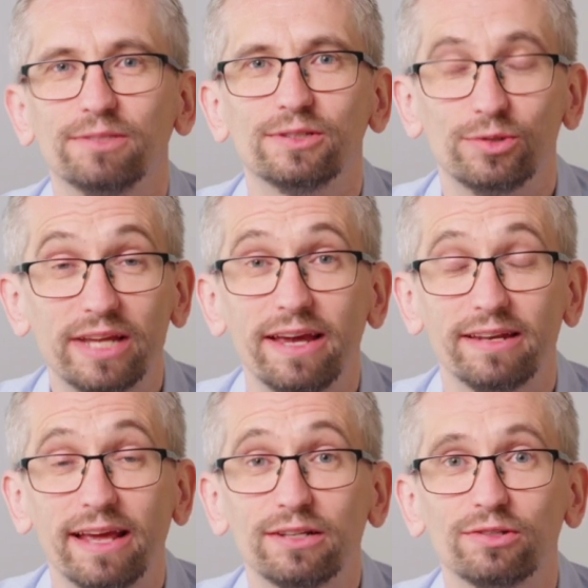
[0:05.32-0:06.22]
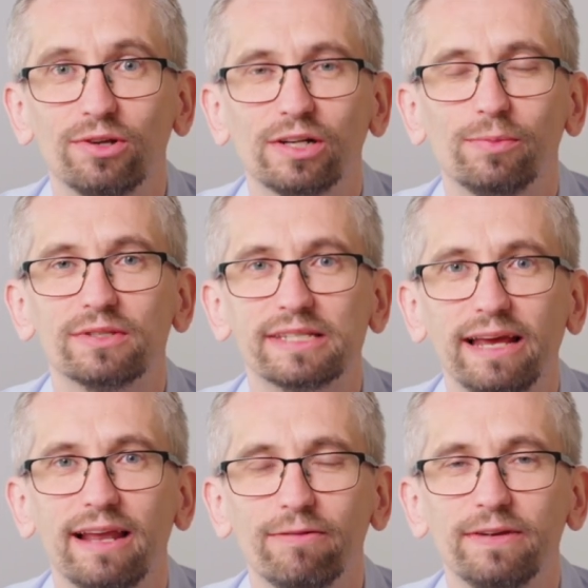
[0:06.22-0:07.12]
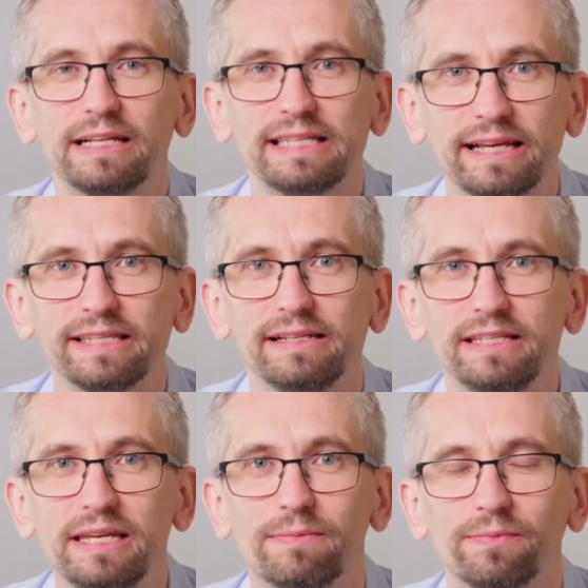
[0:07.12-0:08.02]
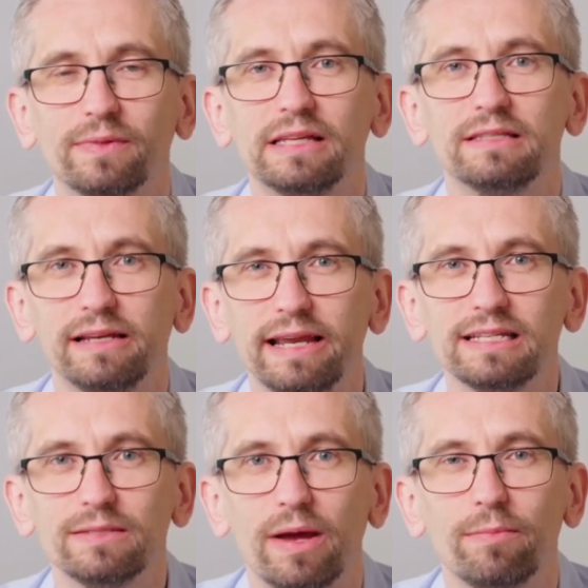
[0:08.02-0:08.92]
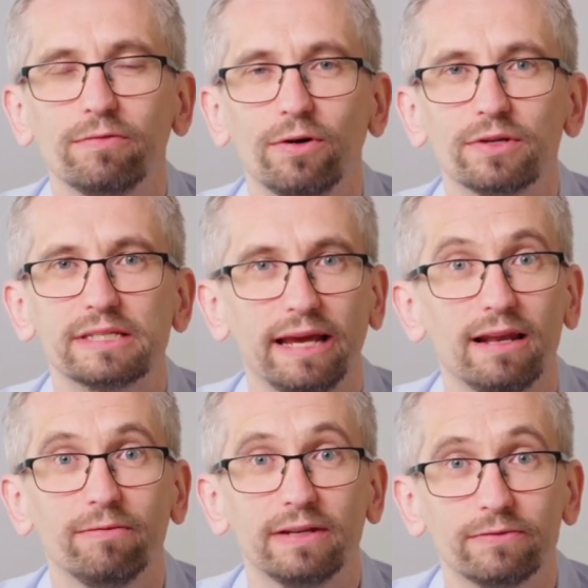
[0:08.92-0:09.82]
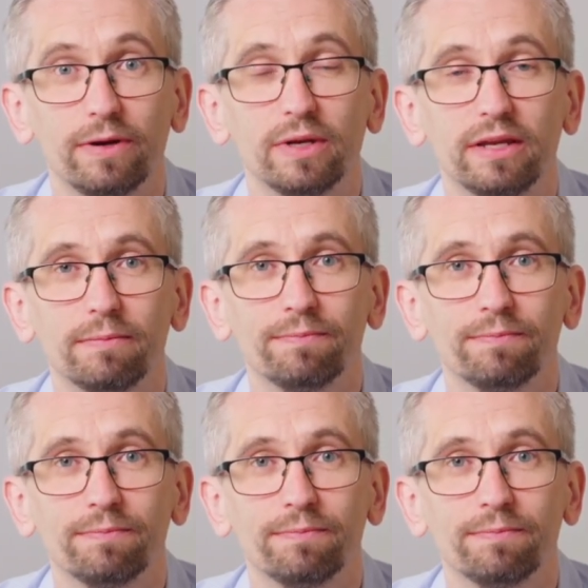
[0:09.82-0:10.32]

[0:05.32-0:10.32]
today I'd like to talk about SCALE-iFlex XLT. It's the latest member of our SCALE-iFlex family.